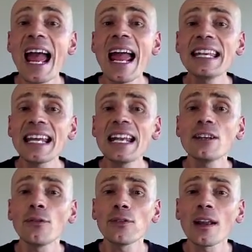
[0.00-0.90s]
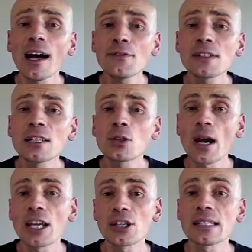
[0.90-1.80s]
and end of life
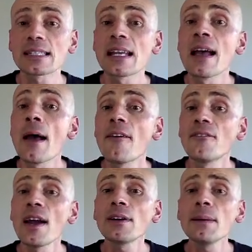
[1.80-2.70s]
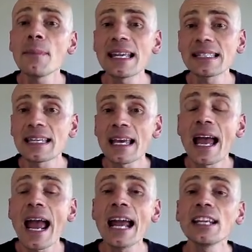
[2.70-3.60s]
situations. Very messy,
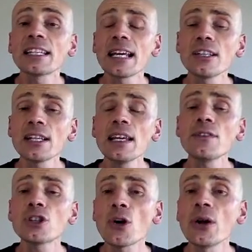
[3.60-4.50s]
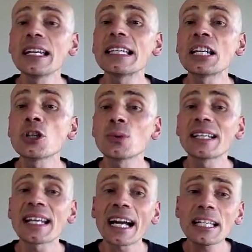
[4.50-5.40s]
and it can even turn it into
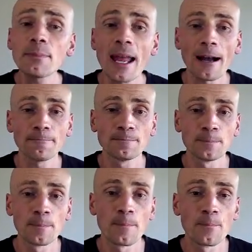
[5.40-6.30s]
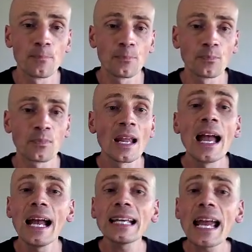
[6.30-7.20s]
a nightmare.
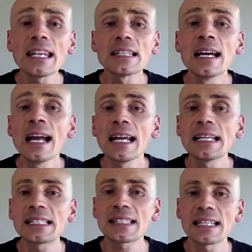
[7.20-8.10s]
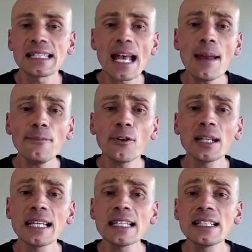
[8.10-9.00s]
Again, it's the same for
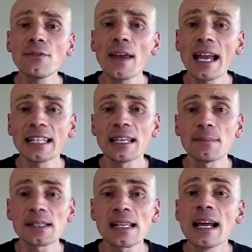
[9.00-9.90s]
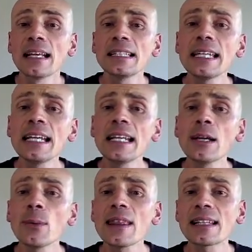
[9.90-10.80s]
intensive care teams.
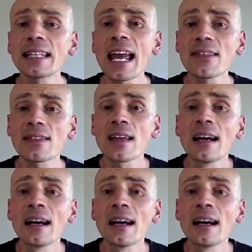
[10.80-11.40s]
Dealing with death,